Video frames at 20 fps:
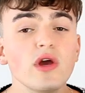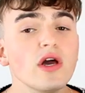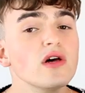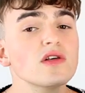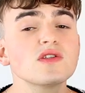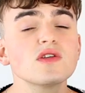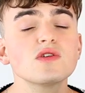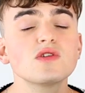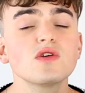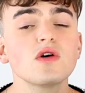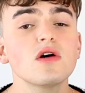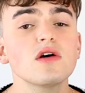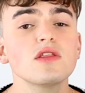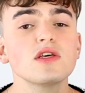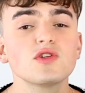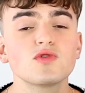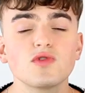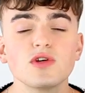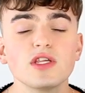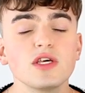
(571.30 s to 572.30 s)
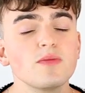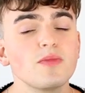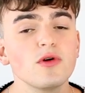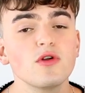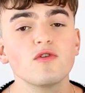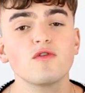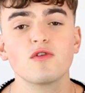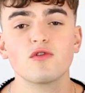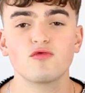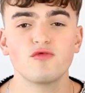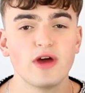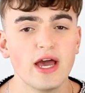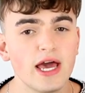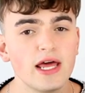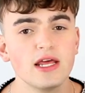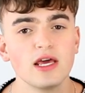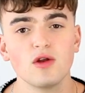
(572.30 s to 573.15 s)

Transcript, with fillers: We also saw these really beautiful red